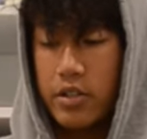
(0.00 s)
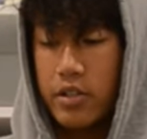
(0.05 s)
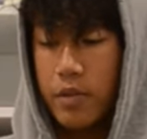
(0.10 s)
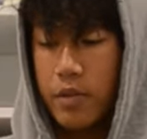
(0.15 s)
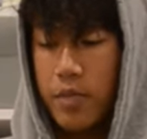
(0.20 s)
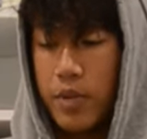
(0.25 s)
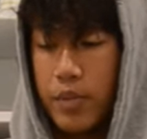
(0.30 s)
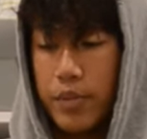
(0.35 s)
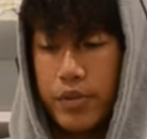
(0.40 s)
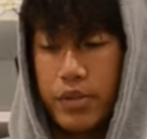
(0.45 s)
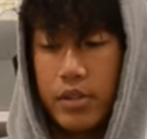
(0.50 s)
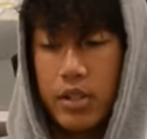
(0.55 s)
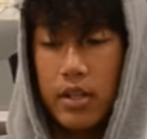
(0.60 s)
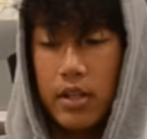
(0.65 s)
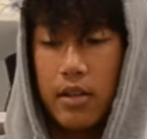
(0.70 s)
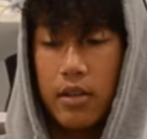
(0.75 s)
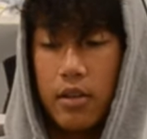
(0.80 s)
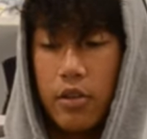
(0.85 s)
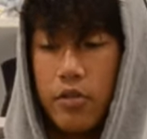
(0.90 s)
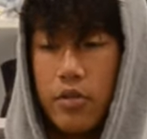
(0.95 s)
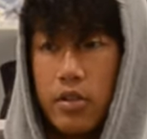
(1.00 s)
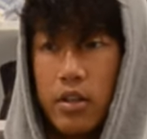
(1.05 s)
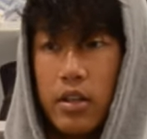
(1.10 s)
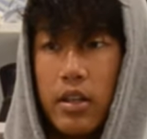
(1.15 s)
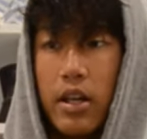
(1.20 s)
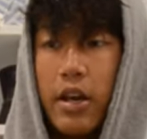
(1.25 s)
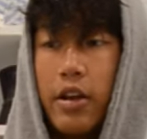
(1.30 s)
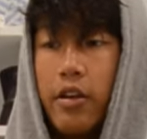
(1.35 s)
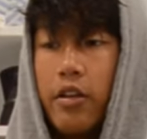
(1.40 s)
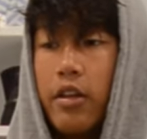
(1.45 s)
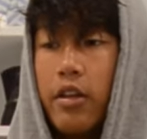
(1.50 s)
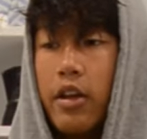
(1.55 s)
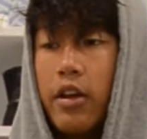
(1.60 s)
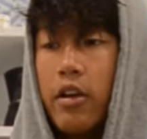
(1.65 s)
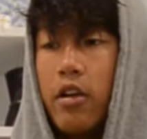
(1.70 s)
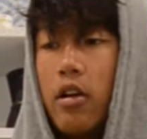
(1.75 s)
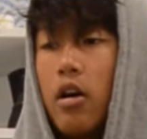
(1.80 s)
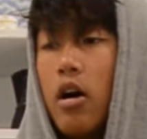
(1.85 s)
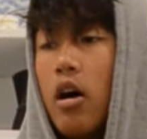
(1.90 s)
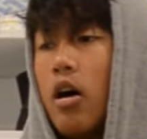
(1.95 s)
Some people say use a lighter
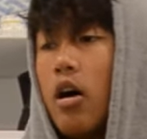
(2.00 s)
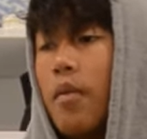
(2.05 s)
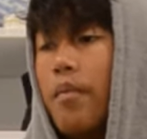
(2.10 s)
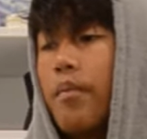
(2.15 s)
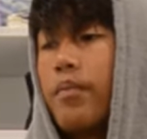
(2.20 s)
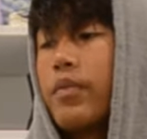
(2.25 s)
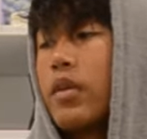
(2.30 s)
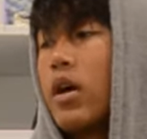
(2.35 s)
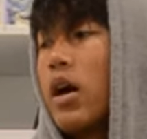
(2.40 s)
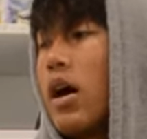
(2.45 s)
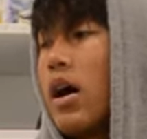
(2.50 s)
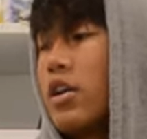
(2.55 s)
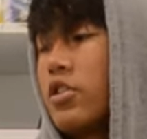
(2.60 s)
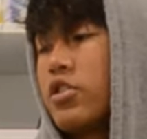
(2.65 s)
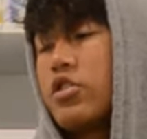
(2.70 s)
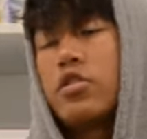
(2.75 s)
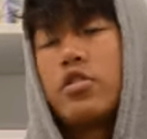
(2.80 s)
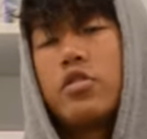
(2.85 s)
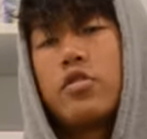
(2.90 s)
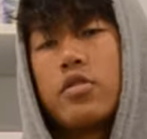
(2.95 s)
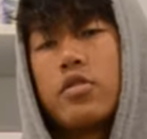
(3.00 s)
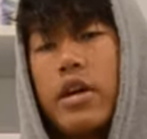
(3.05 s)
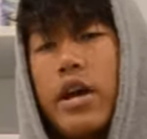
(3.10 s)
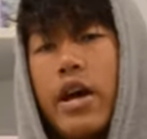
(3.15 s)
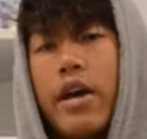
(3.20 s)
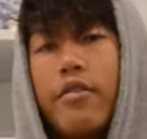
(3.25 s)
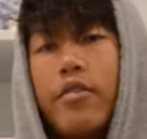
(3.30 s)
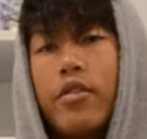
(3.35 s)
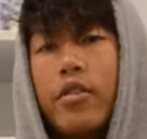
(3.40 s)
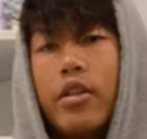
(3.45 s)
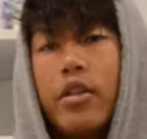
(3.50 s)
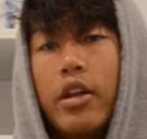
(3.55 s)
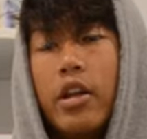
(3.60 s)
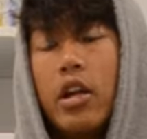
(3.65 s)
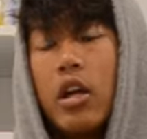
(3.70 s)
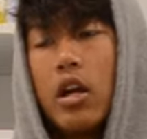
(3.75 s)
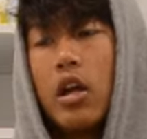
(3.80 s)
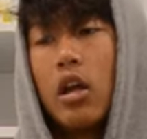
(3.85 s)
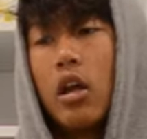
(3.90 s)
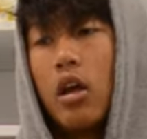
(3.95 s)
leader. I just use a heavier
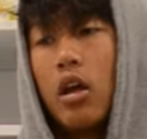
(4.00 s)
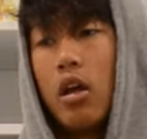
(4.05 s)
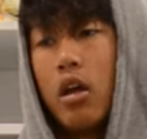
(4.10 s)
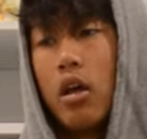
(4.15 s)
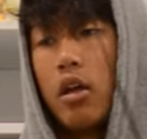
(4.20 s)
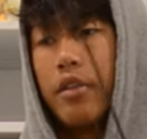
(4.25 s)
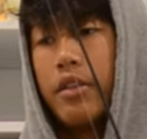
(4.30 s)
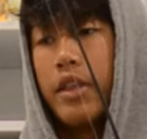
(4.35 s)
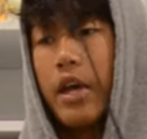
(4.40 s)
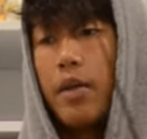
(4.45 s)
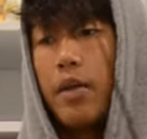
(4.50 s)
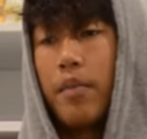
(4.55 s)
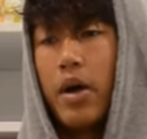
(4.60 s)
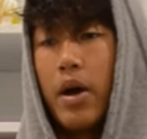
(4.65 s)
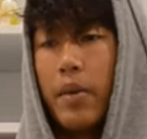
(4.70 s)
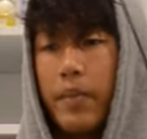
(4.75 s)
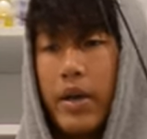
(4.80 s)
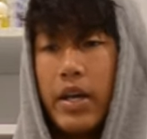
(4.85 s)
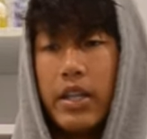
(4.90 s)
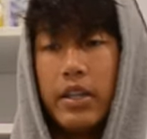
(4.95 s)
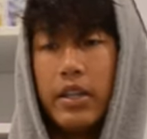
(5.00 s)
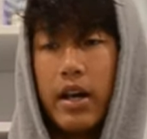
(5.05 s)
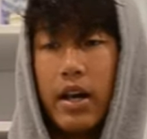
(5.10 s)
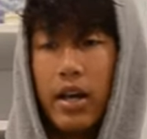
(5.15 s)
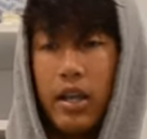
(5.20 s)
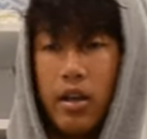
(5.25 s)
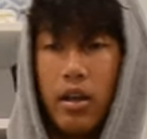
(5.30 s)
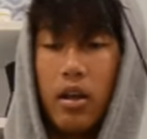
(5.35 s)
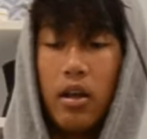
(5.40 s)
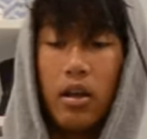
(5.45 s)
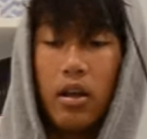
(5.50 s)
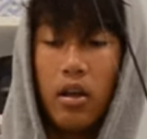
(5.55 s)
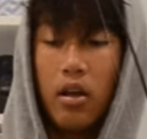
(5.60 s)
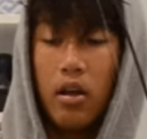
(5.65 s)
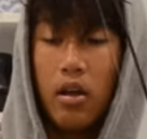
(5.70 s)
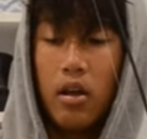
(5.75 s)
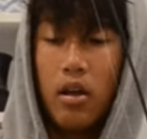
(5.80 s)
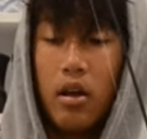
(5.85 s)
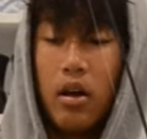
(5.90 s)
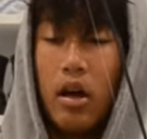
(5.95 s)
leader than my main line,
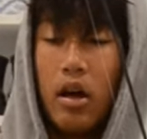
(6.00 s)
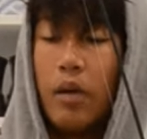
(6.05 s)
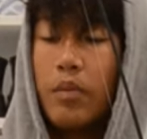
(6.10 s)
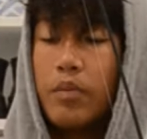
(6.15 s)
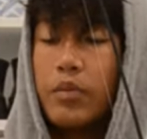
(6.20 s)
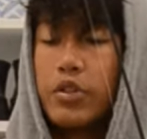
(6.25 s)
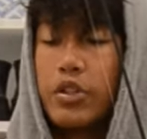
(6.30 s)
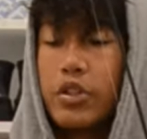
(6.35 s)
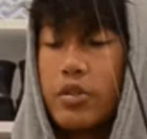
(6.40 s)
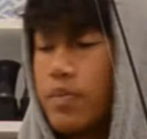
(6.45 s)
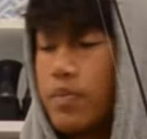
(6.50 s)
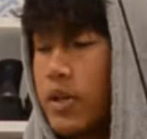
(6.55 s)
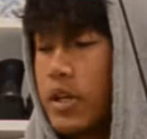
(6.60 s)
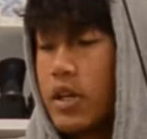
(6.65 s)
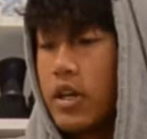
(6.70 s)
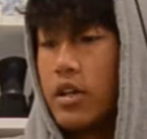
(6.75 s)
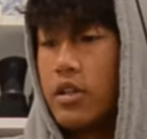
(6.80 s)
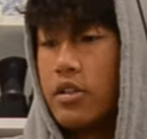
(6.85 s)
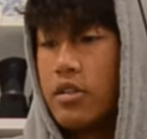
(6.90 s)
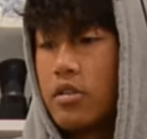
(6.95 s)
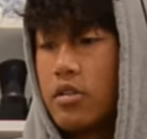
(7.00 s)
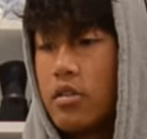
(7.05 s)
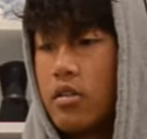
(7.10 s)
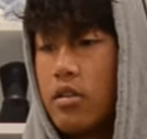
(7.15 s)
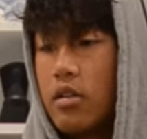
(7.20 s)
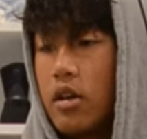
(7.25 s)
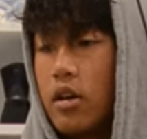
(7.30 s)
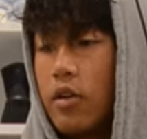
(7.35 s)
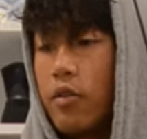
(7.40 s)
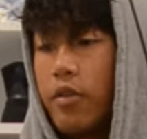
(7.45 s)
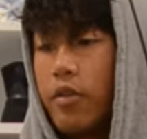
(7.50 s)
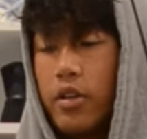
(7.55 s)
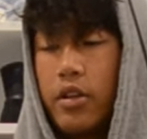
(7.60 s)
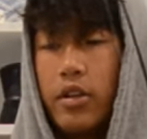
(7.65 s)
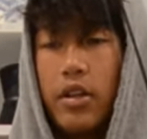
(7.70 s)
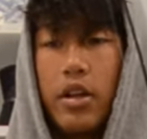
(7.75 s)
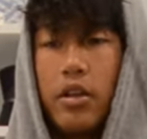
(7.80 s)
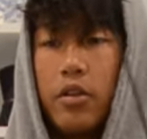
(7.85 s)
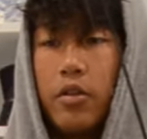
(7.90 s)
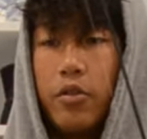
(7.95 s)
just because I don't want to
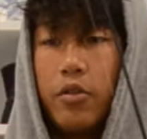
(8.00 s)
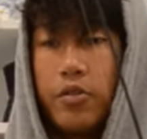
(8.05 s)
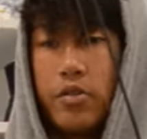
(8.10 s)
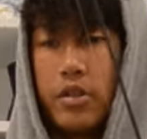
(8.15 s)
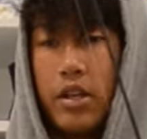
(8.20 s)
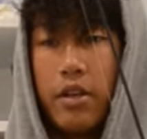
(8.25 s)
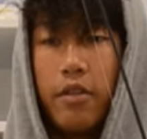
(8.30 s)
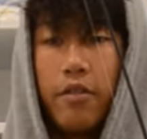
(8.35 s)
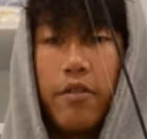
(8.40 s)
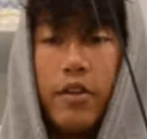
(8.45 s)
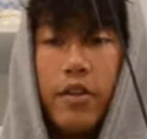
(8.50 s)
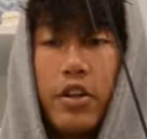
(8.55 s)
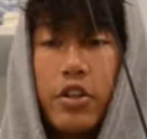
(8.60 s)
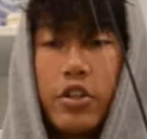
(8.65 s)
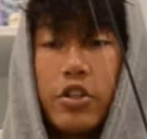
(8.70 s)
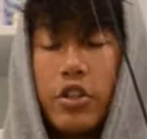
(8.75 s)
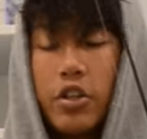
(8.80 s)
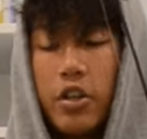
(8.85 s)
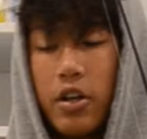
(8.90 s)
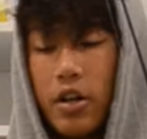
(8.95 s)
like lose any fish.